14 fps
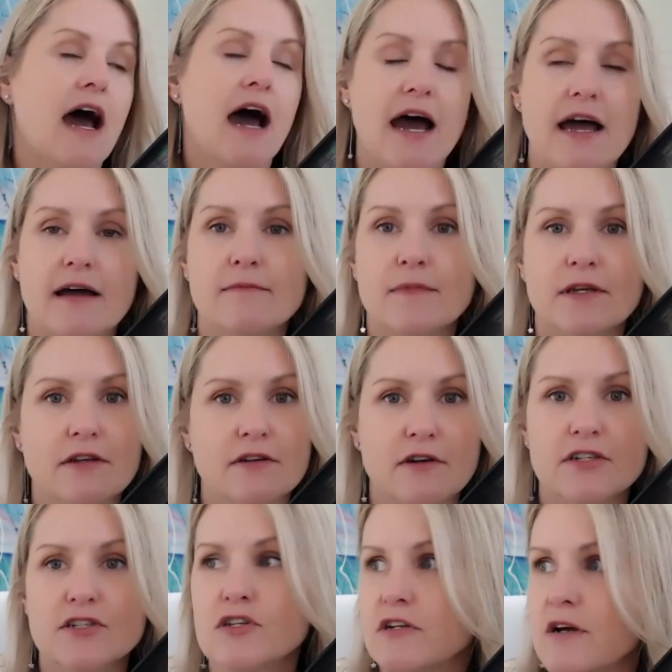um you know
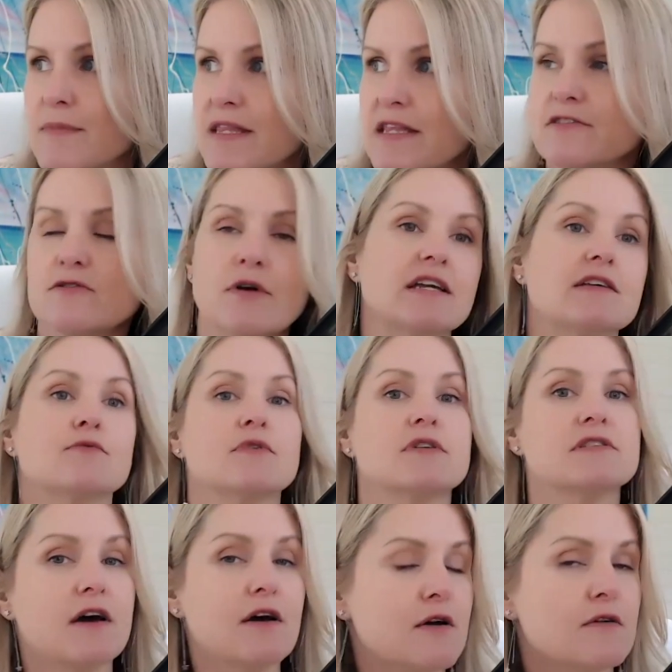she's got me these great
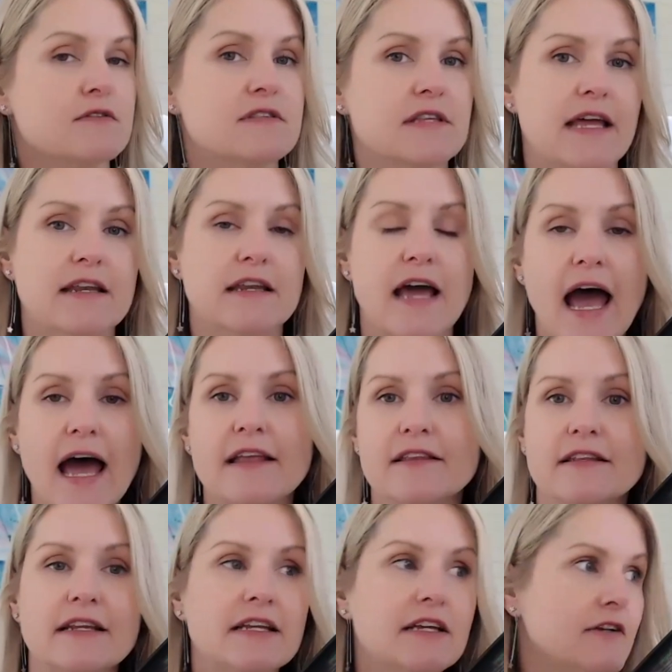results and
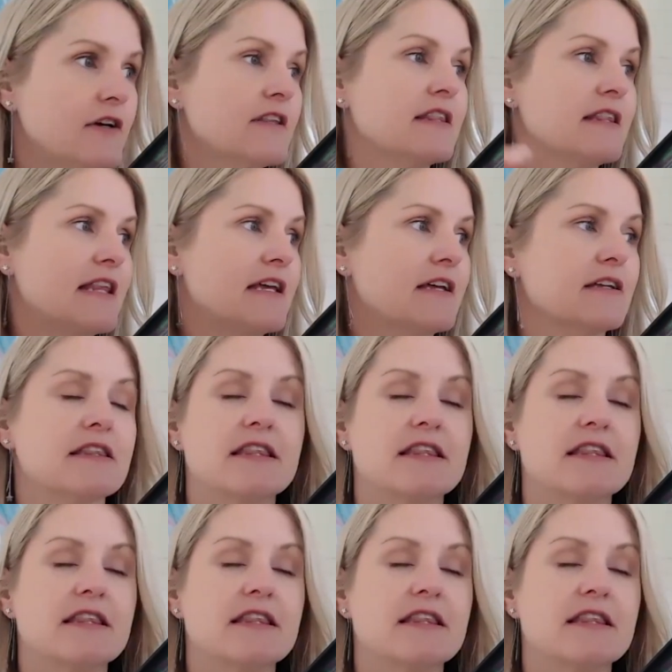and you know the,